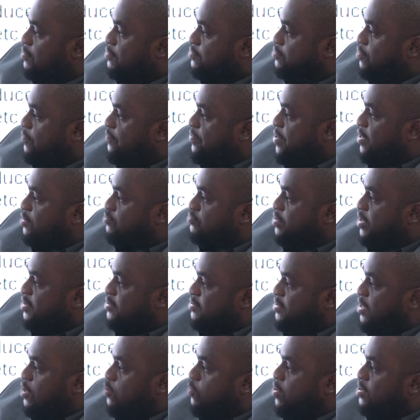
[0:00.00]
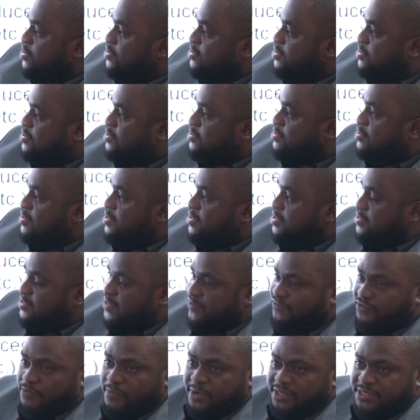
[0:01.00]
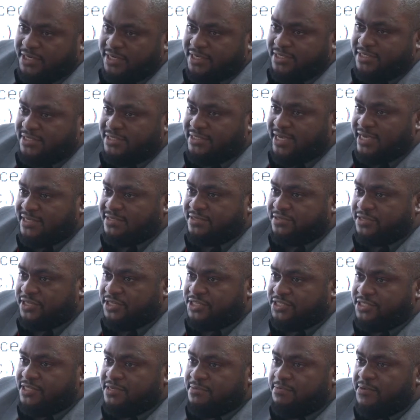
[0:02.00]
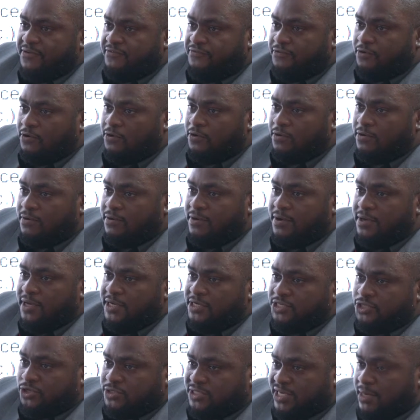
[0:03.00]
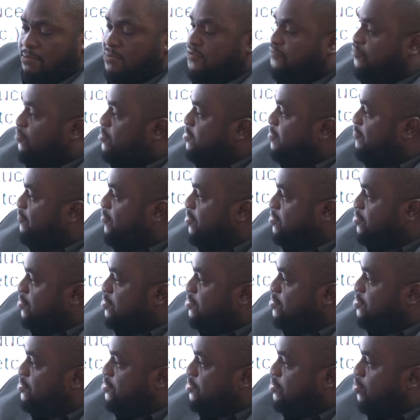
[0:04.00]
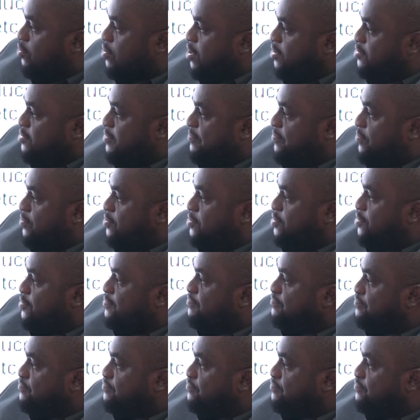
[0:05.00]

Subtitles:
compared to right now, once the information is just reached before, short time before the vessels dock at the port.